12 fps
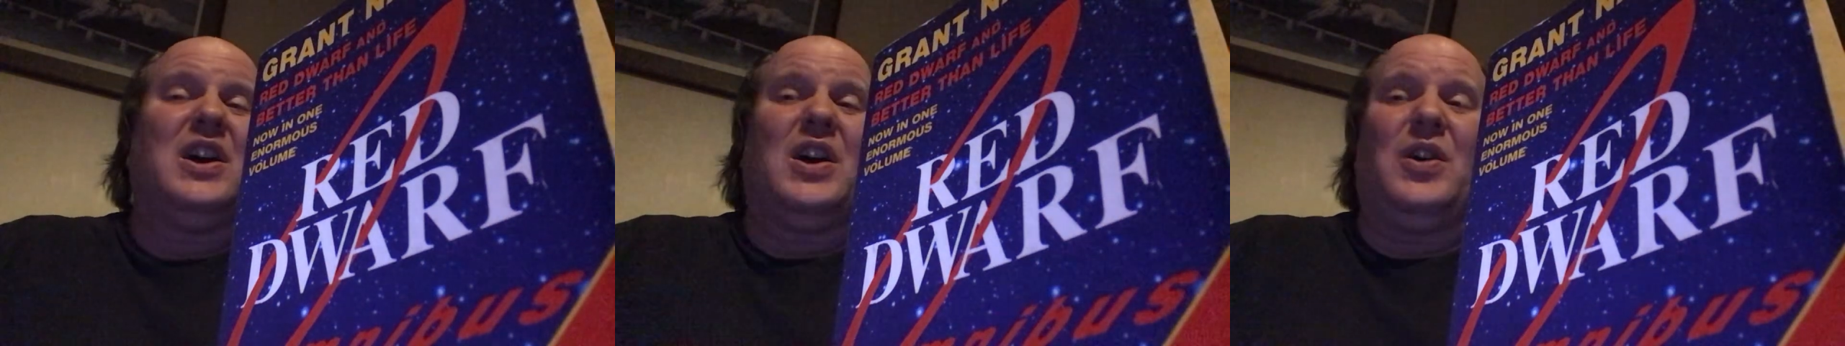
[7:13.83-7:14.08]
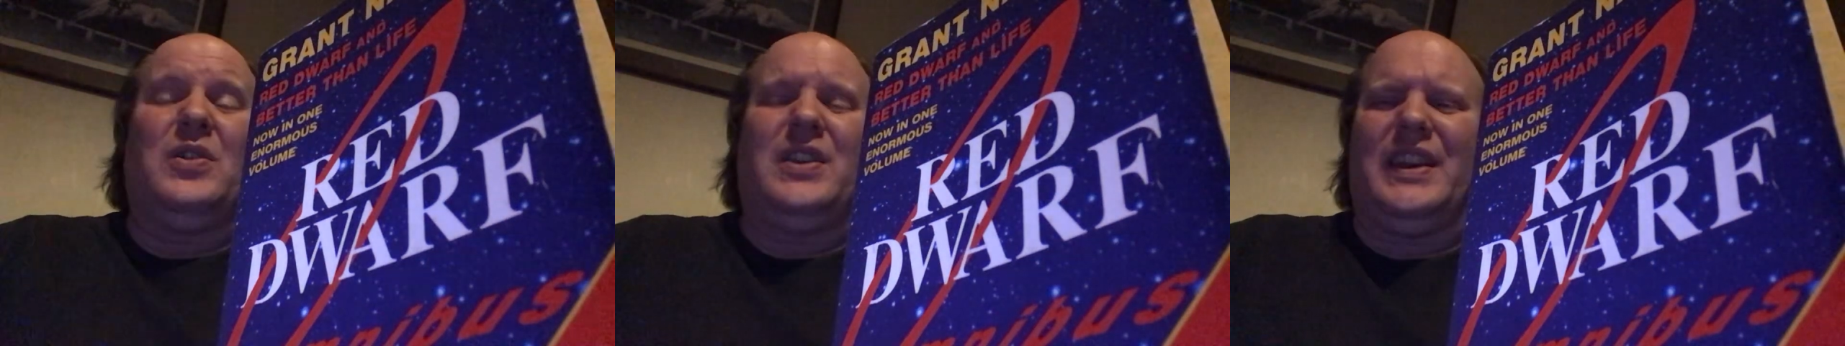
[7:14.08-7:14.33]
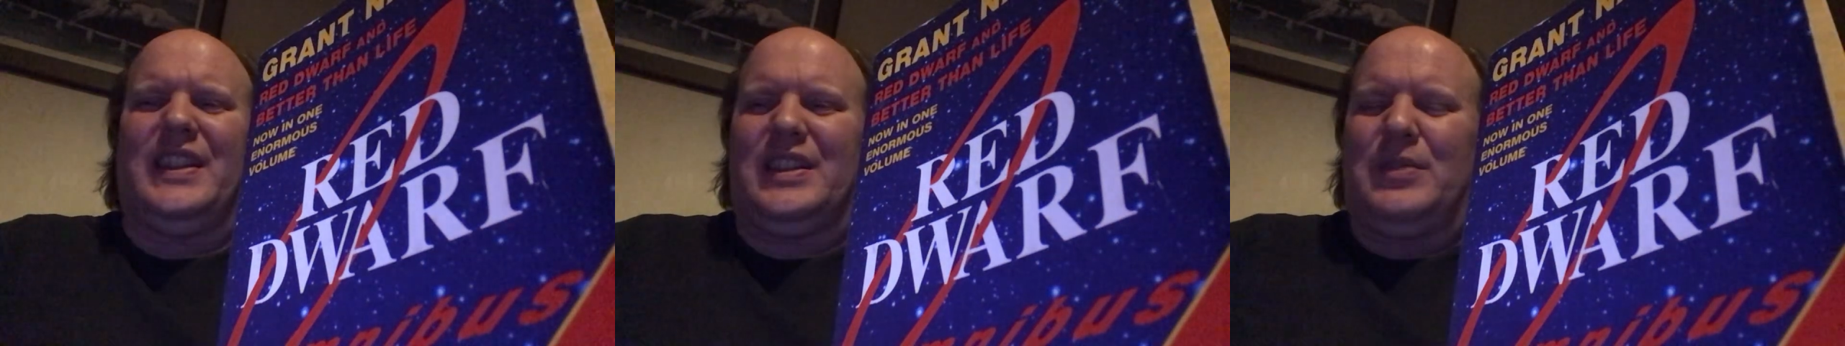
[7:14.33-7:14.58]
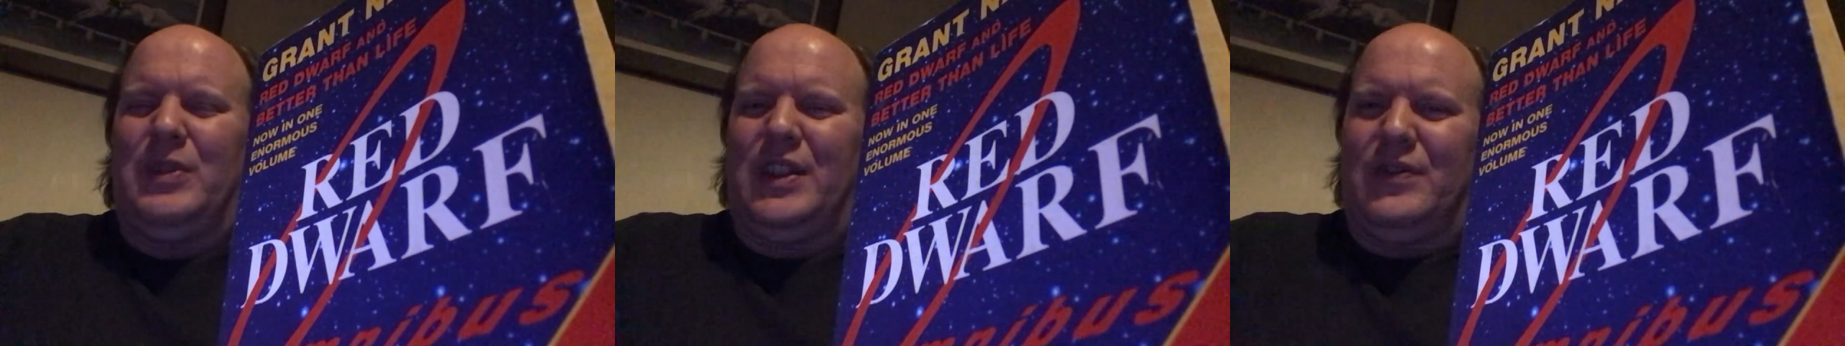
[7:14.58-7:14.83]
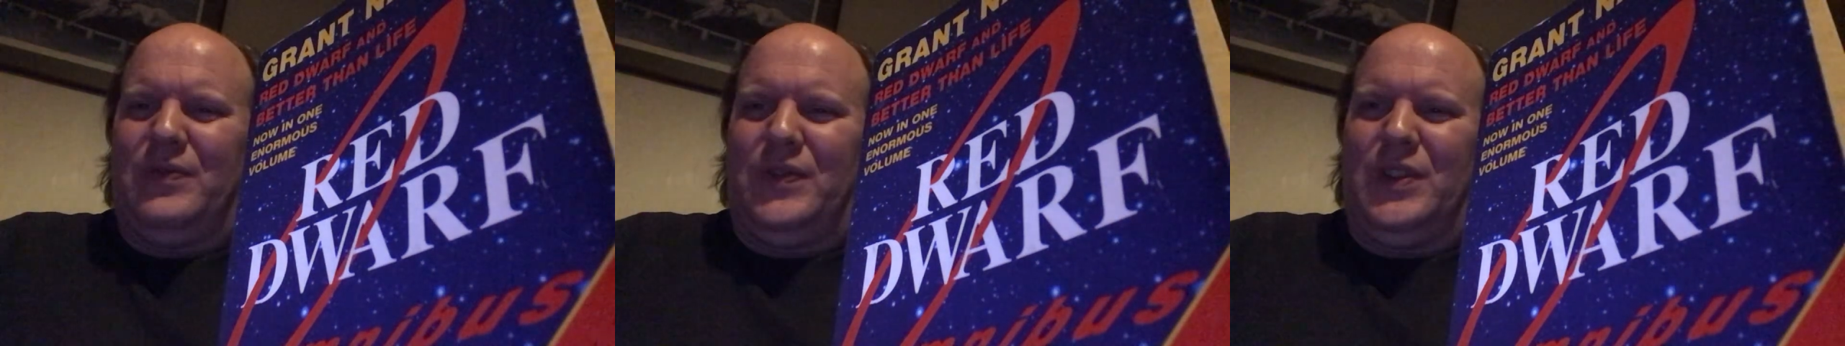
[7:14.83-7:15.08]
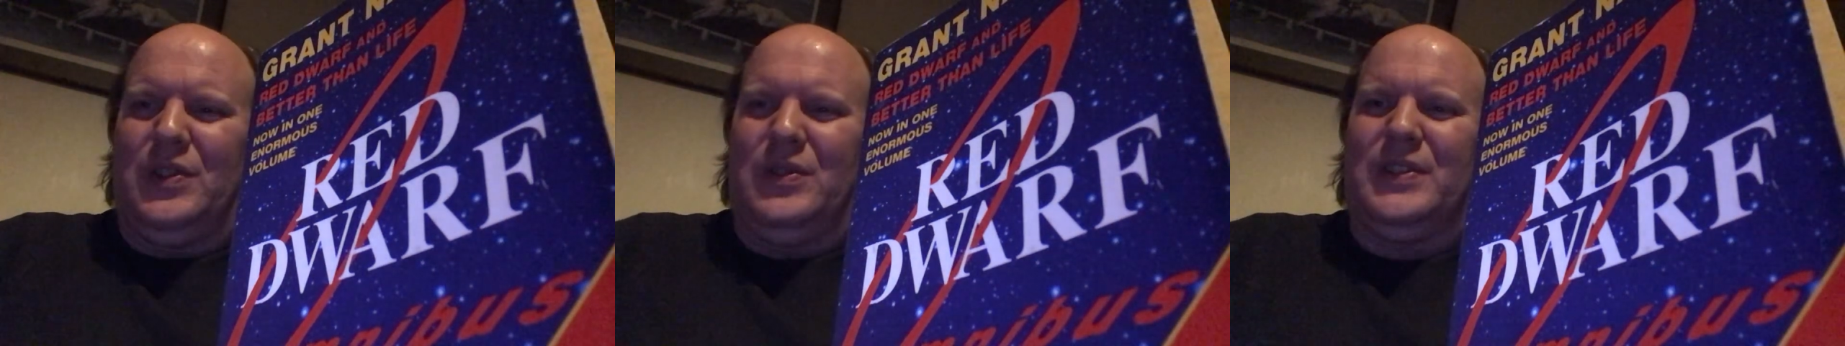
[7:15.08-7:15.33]
Okay, that's a bit
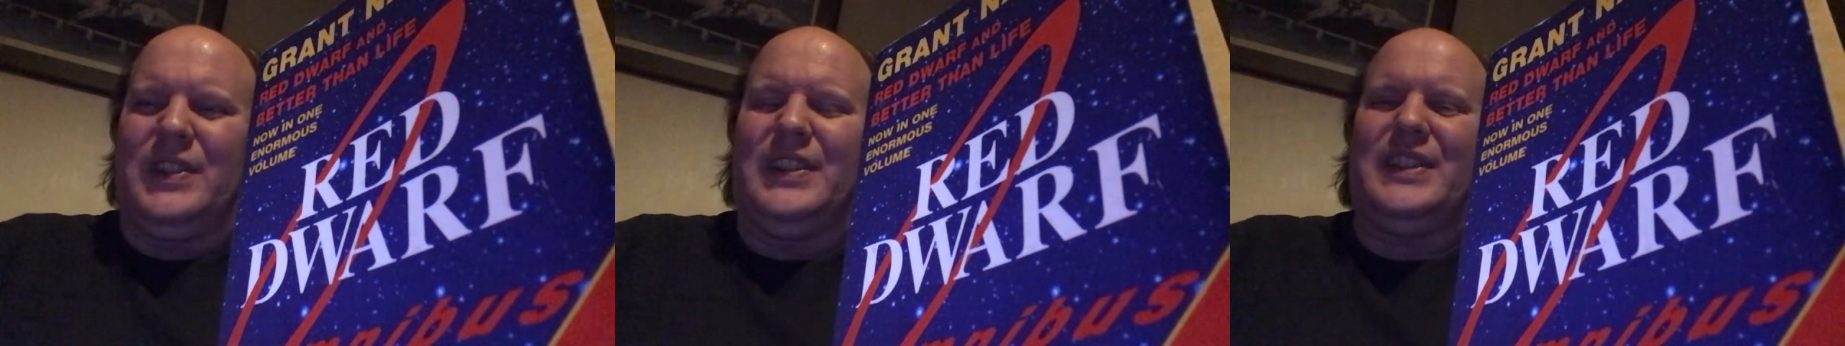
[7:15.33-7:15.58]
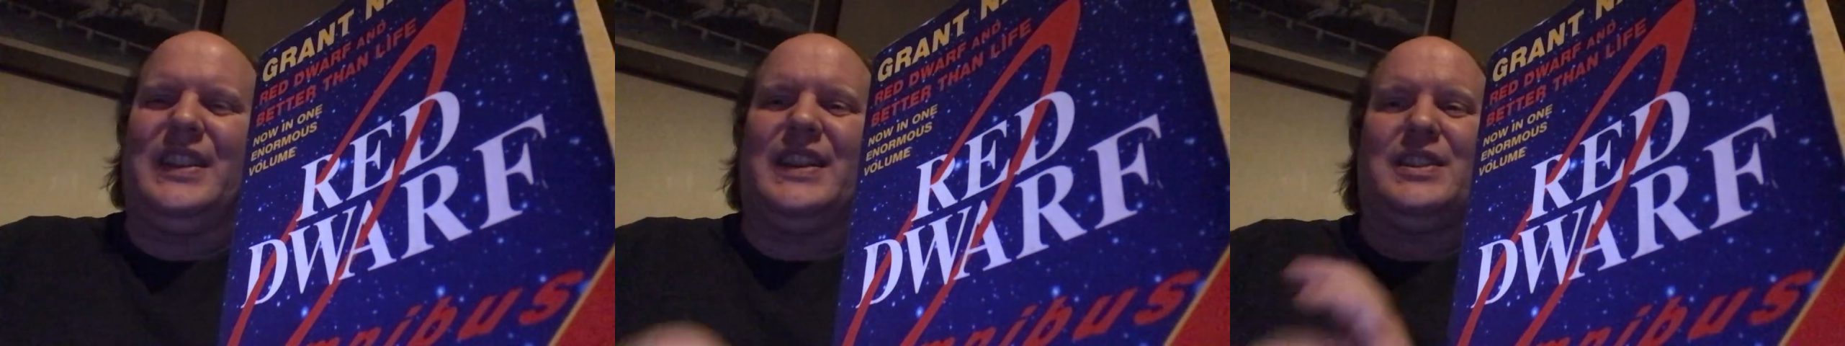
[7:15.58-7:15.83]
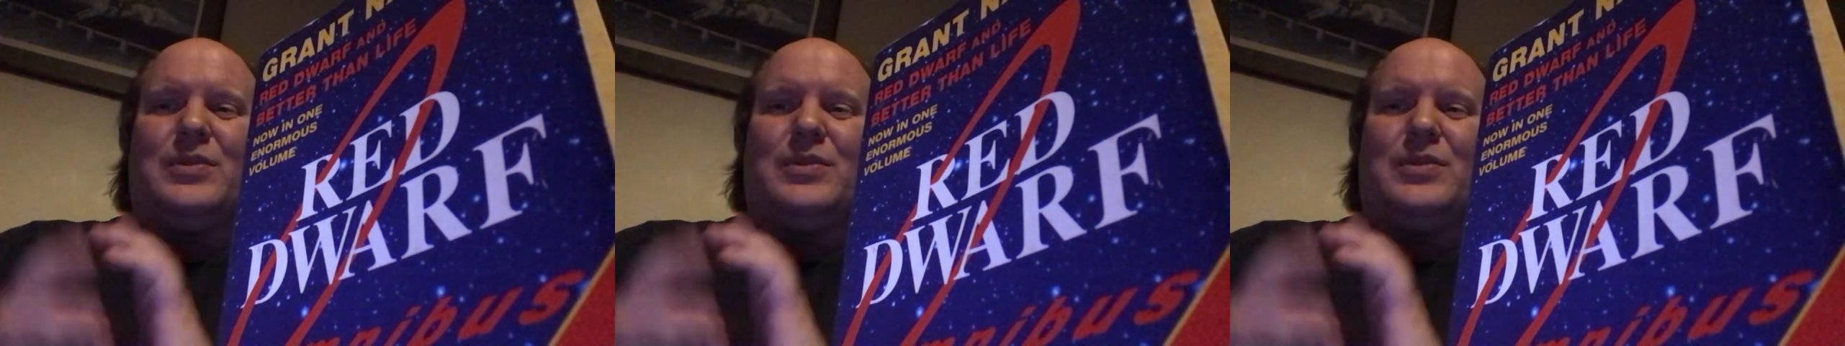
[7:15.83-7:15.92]
confusing. So that's